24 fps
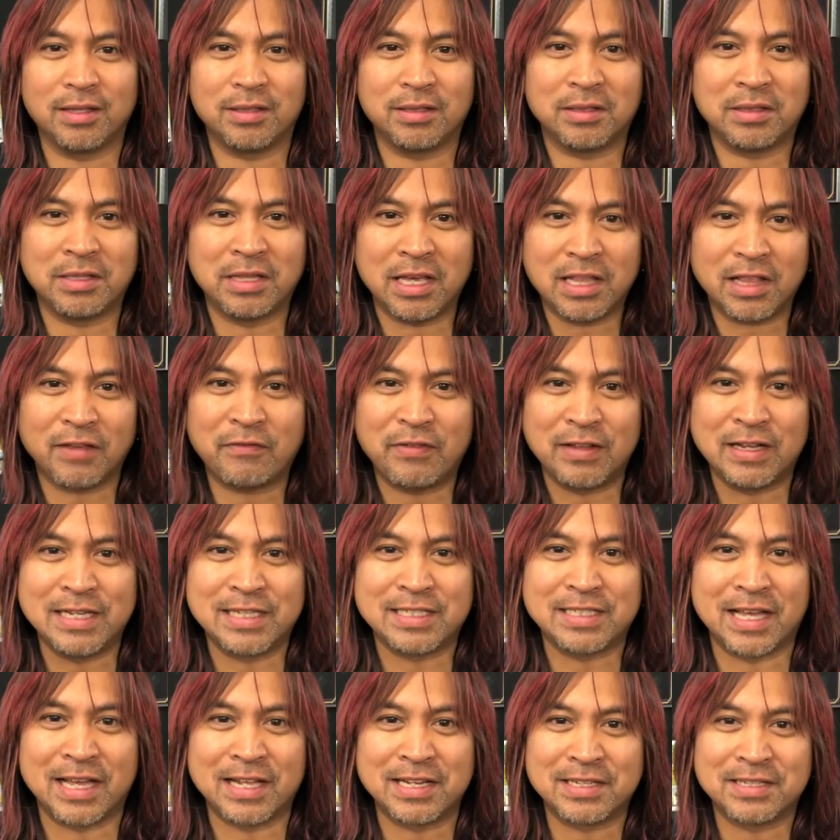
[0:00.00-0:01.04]
the other 50
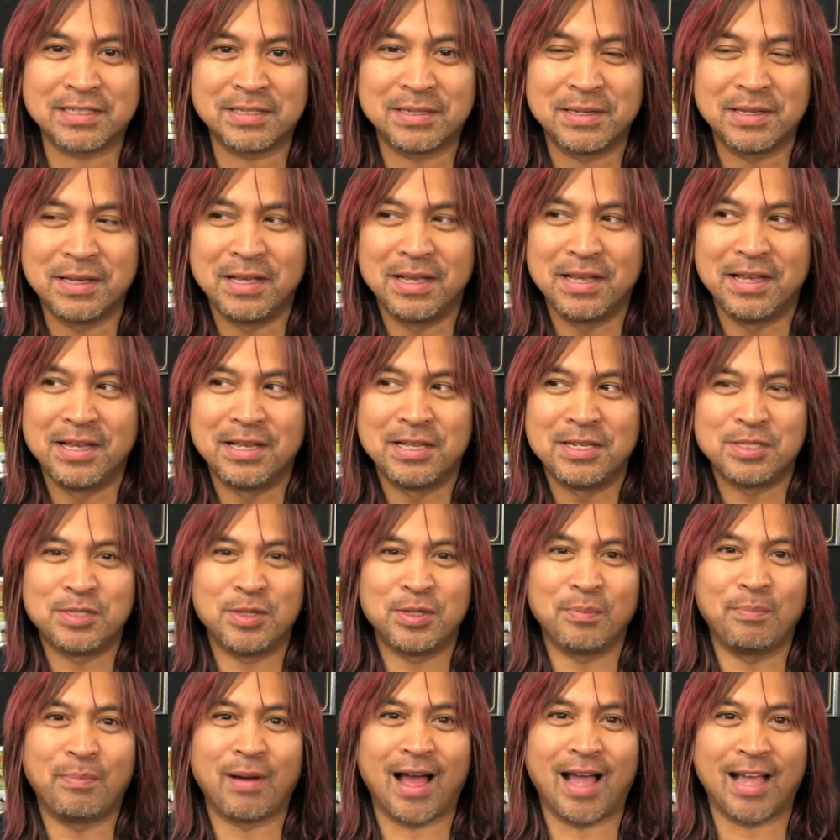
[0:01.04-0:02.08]
cents to
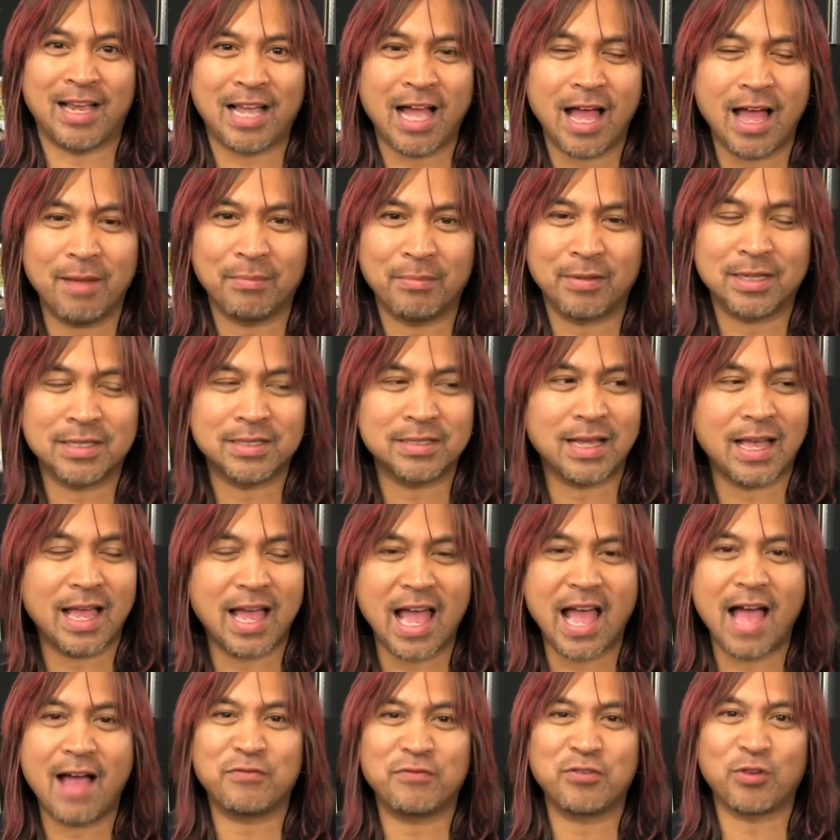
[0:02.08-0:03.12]
buy comics.
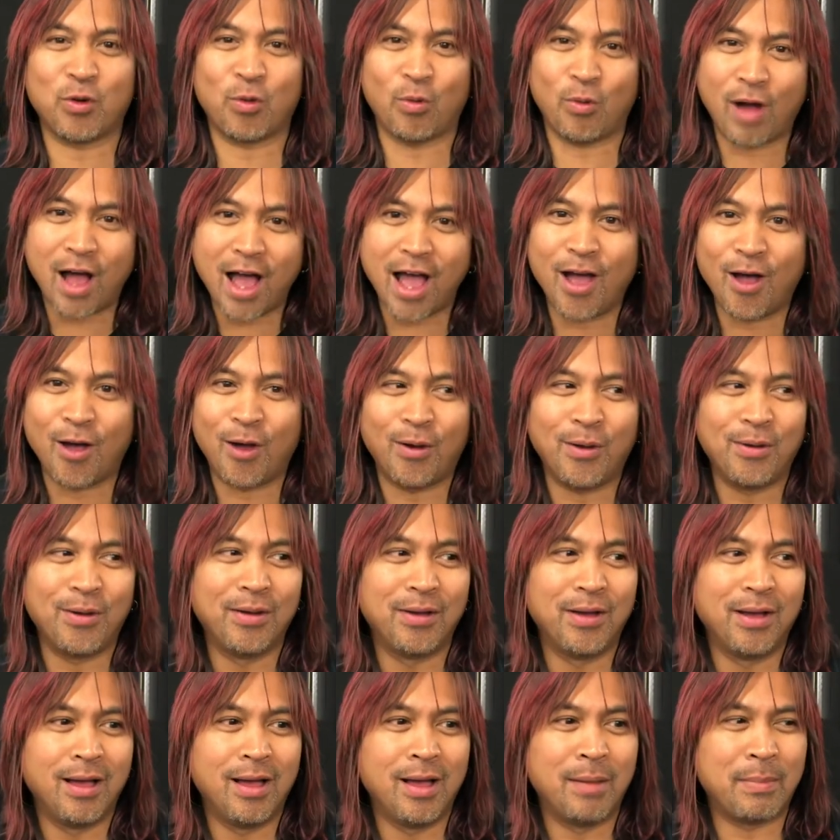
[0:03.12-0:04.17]
After a while,
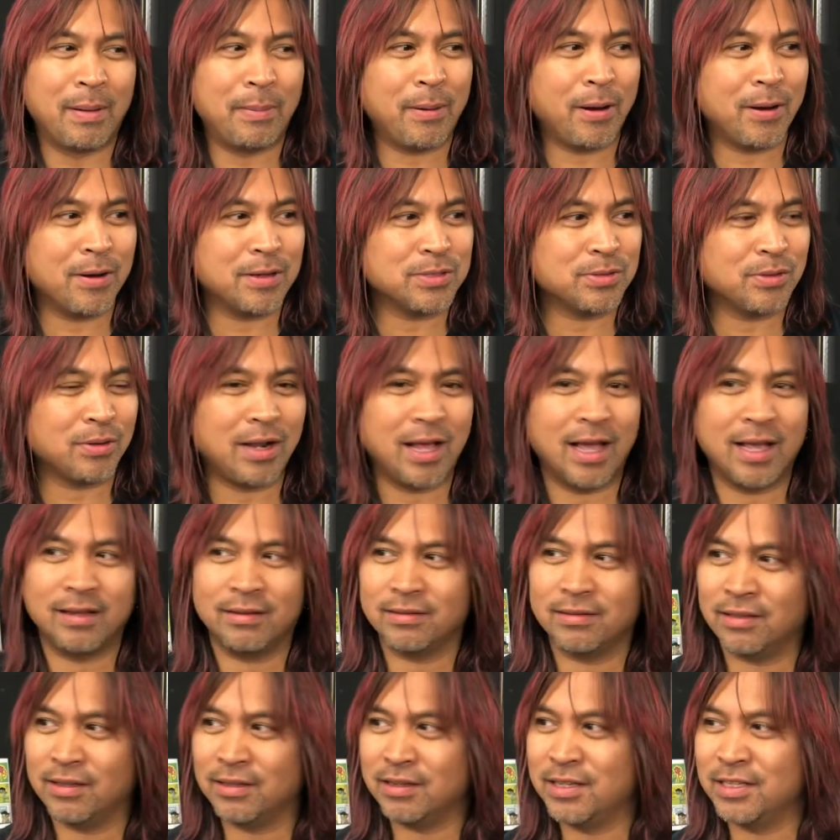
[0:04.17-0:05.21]
my parents were like
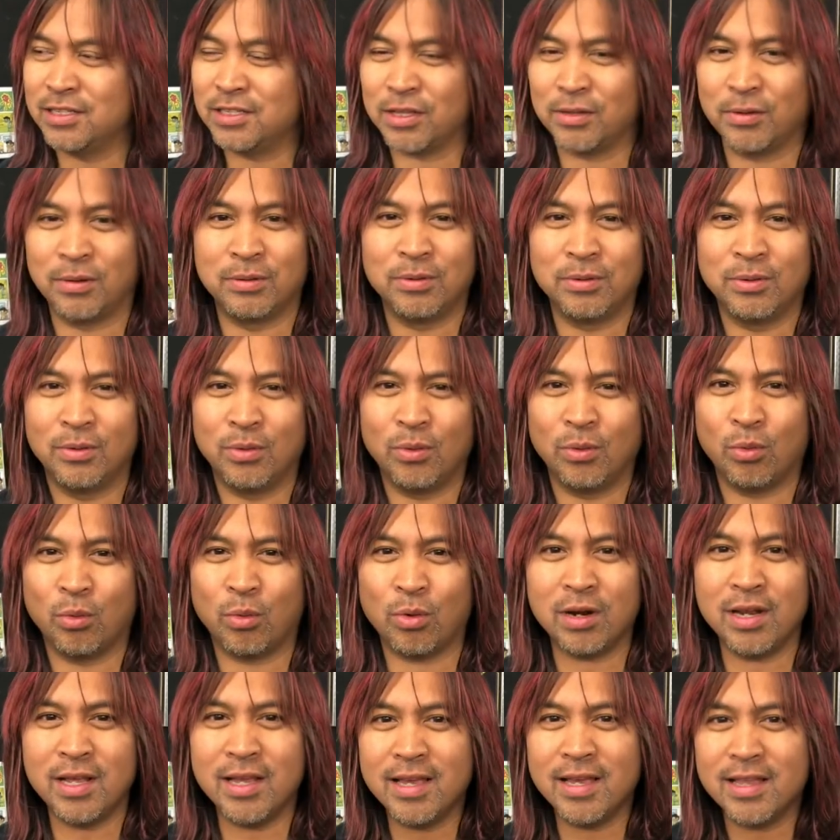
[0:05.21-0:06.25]
looking at each other going, where
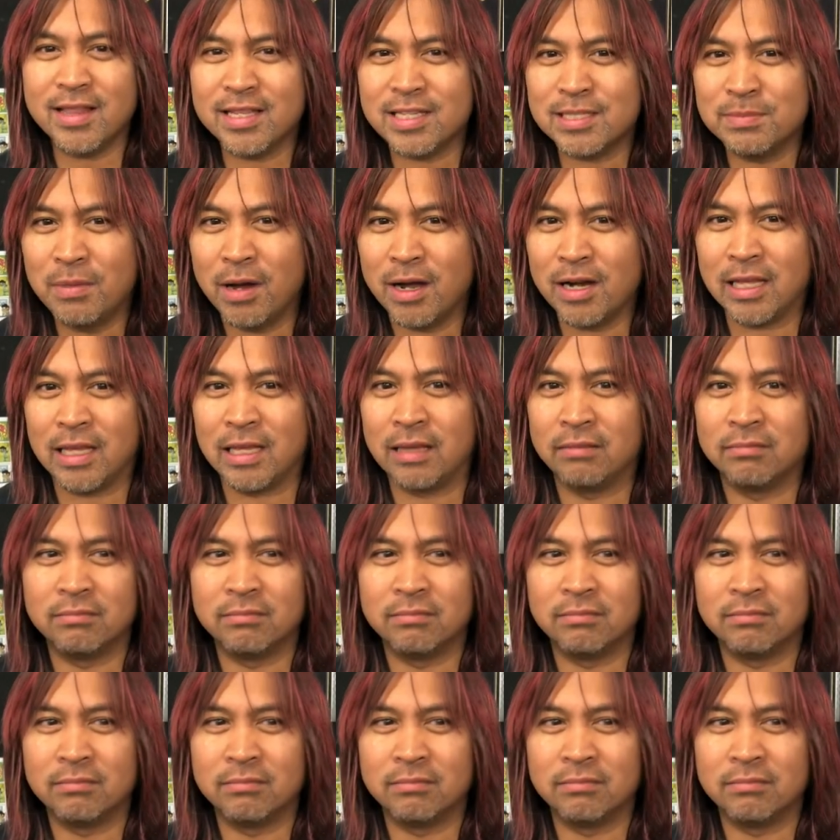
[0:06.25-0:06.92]
do you get this money?